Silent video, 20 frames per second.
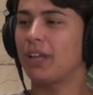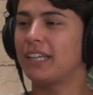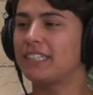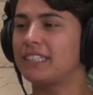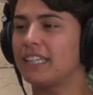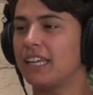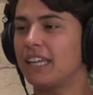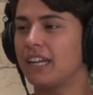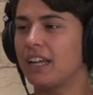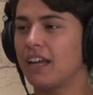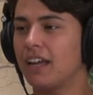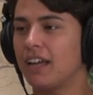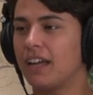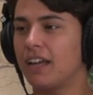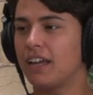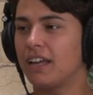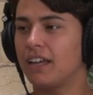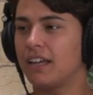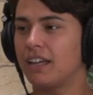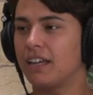is it
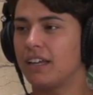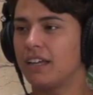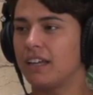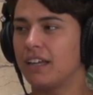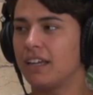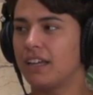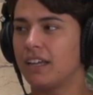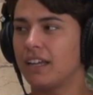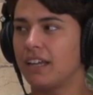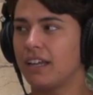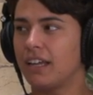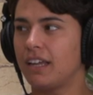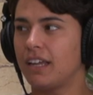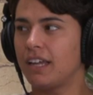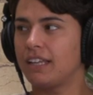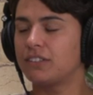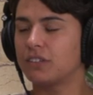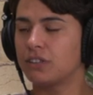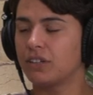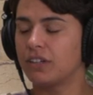uh,
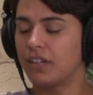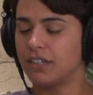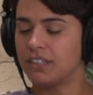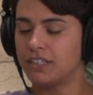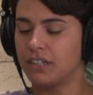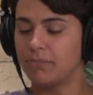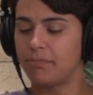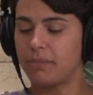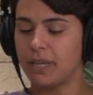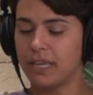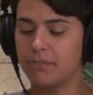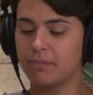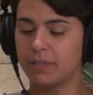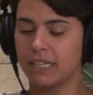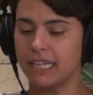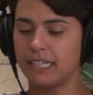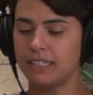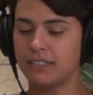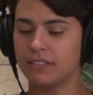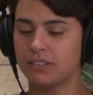is there is it a big
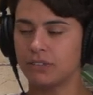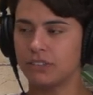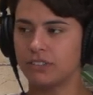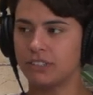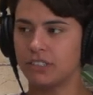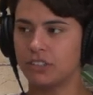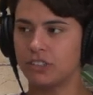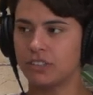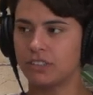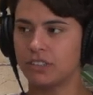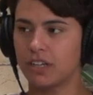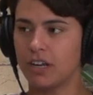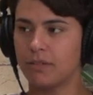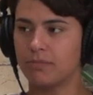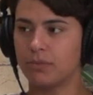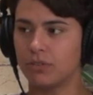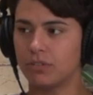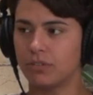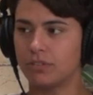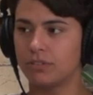place or is it just? It's an
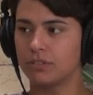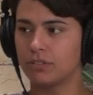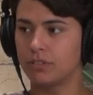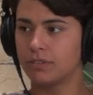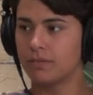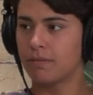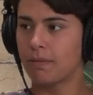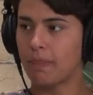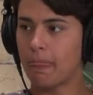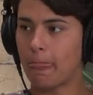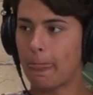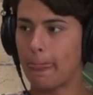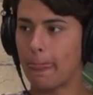open room.